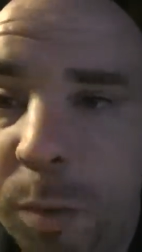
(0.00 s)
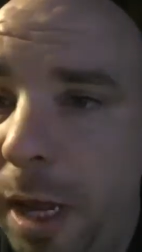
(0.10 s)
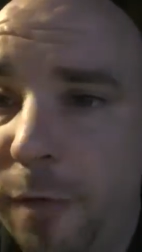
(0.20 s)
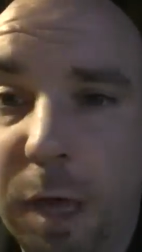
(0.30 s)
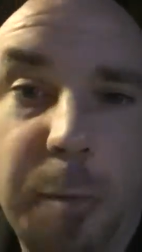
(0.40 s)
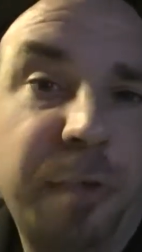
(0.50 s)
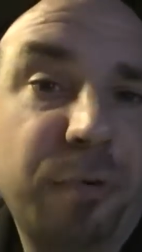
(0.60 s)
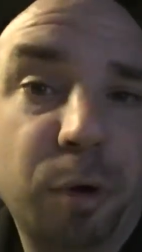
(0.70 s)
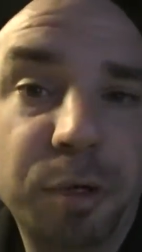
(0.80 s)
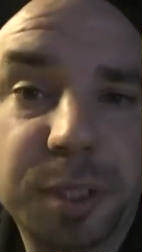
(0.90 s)
We have Game of
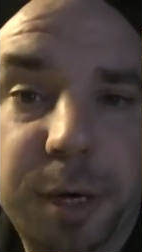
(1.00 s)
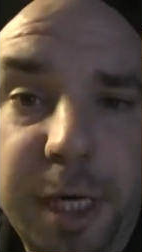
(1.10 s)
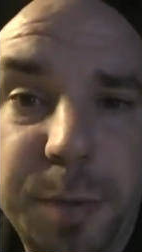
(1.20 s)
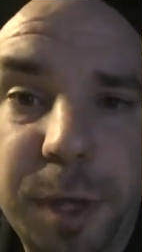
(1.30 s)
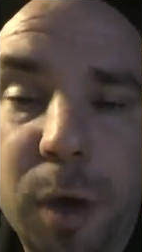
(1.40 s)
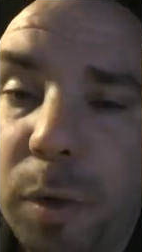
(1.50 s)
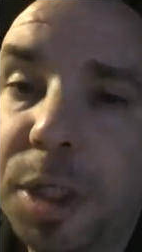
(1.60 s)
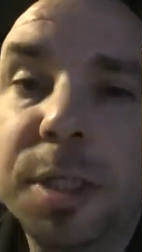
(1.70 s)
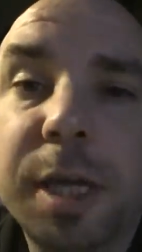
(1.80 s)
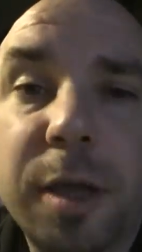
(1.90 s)
Thrones on HBO,
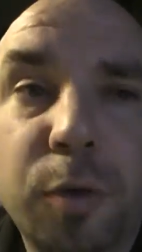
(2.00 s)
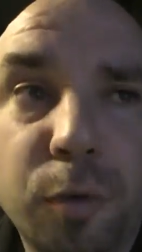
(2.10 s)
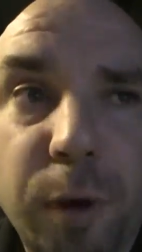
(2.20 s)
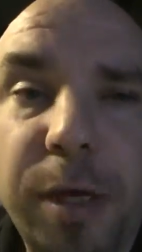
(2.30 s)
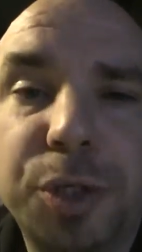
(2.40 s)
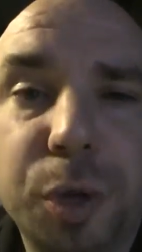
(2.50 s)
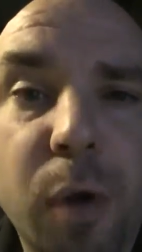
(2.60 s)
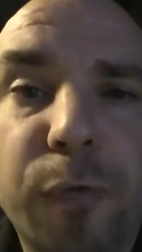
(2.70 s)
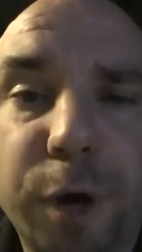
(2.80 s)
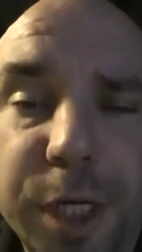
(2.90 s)
which is a great show
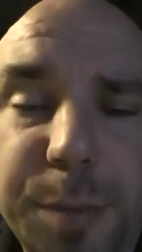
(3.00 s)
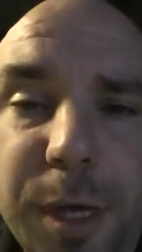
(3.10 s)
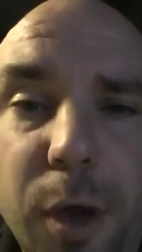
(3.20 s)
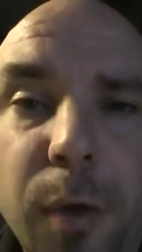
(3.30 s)
for HBO.